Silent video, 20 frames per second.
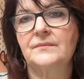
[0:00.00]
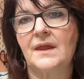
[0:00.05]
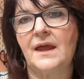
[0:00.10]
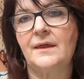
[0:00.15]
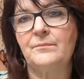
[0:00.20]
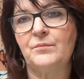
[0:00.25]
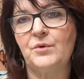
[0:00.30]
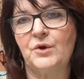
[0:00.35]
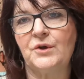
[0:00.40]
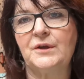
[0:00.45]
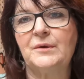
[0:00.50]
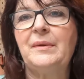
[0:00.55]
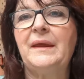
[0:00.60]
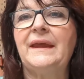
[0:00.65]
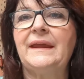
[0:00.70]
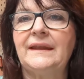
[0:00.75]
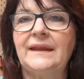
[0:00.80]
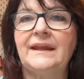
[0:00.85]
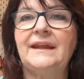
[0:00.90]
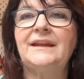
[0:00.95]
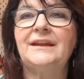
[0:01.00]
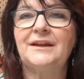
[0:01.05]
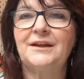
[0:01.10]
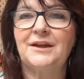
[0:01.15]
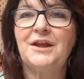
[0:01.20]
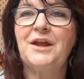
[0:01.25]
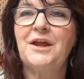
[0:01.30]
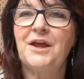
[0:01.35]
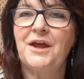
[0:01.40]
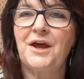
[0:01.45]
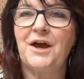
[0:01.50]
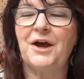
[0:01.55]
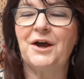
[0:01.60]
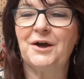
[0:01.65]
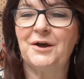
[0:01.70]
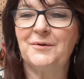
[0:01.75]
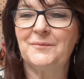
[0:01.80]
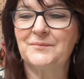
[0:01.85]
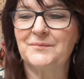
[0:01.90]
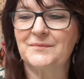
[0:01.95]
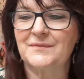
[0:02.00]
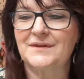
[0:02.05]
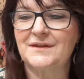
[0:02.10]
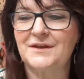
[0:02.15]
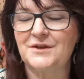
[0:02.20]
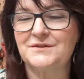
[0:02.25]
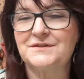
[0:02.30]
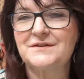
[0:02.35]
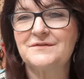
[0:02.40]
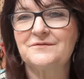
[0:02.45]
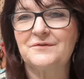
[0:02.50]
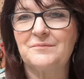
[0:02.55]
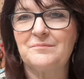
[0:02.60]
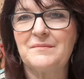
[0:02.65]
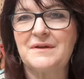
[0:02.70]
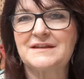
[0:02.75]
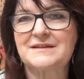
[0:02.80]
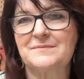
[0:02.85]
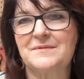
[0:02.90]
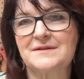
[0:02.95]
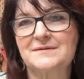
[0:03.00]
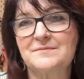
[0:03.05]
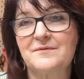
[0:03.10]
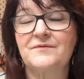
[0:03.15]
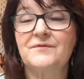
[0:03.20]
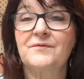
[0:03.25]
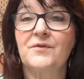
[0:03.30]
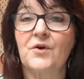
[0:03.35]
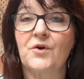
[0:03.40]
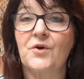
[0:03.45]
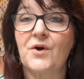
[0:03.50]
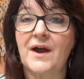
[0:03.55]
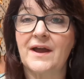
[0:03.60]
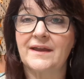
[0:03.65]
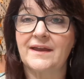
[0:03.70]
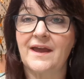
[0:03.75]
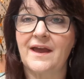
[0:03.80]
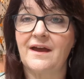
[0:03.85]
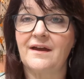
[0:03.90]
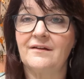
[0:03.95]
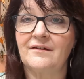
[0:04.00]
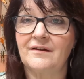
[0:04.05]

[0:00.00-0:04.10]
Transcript: and putting a pin in, you know, different measurements before I get